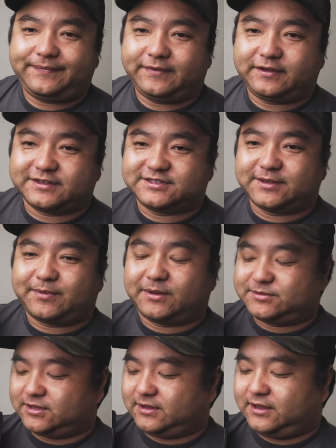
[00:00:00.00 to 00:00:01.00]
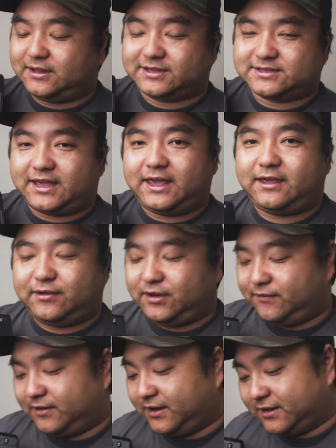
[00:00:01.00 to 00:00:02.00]
You can step it up to a Helix 8 or
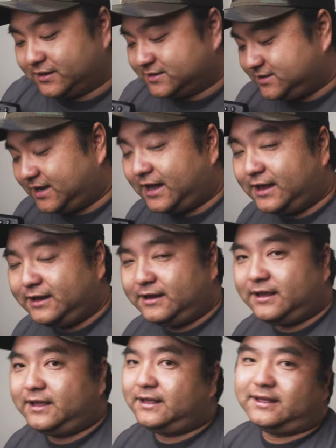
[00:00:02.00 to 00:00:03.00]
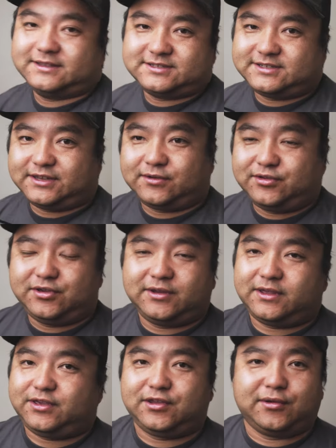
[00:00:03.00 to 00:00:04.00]
even a Helix 10, a single
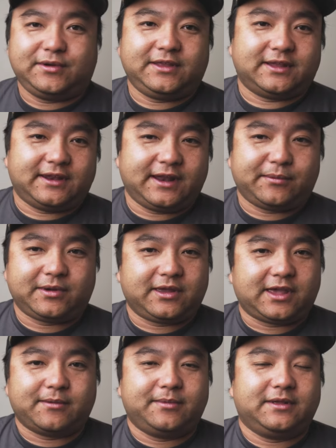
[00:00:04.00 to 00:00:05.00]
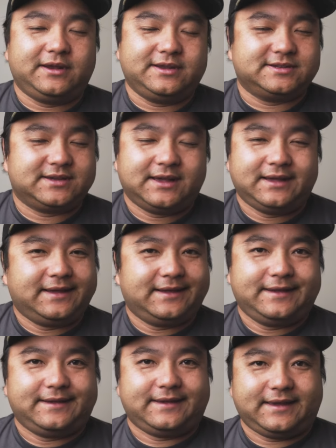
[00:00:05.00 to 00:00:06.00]
unit. You don't need the networking capabilities.
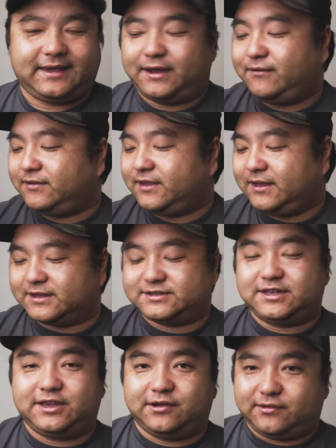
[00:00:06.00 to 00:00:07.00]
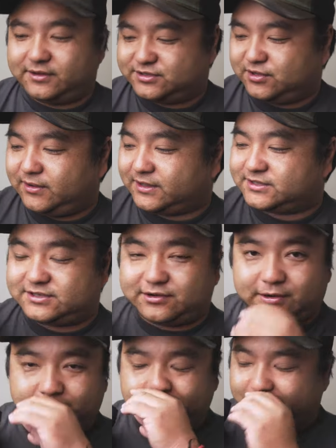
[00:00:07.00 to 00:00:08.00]
Everything is here. There's no
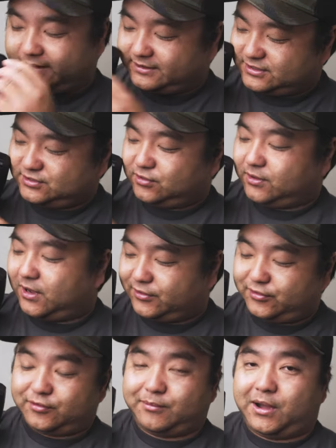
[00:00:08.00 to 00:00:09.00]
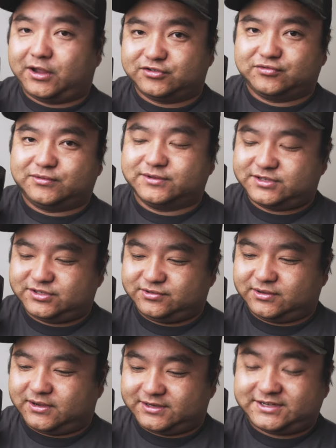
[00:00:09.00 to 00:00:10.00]
external, like, there's no other modules
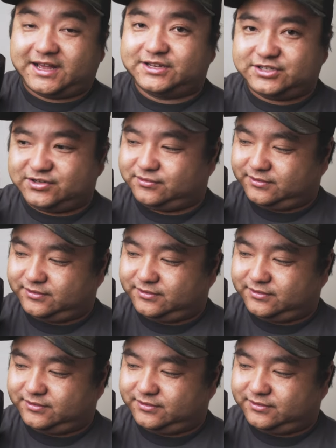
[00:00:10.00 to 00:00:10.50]
to attach to.